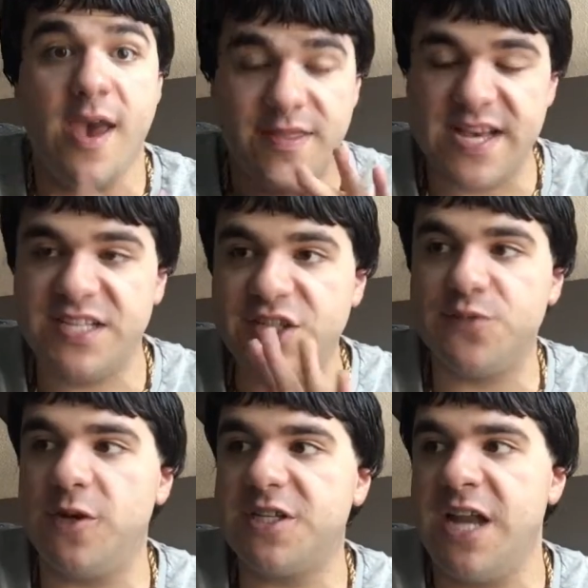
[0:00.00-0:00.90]
This is
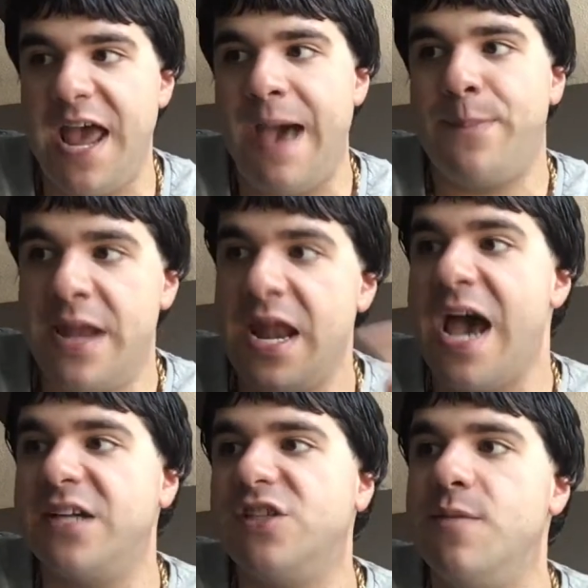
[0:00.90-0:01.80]
what's going to happen, and
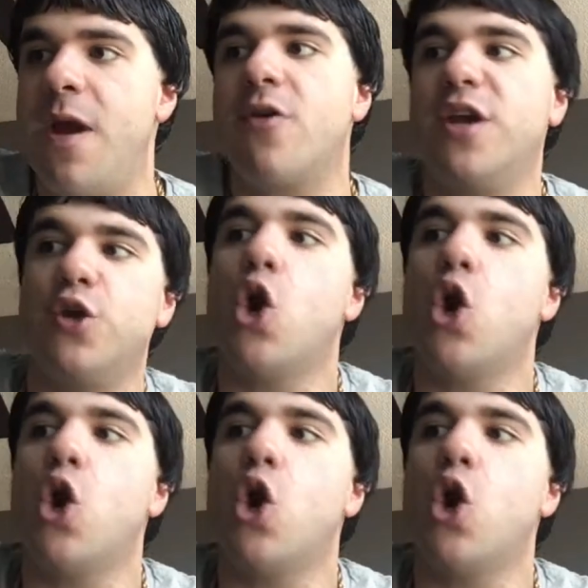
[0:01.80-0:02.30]
I, as an American,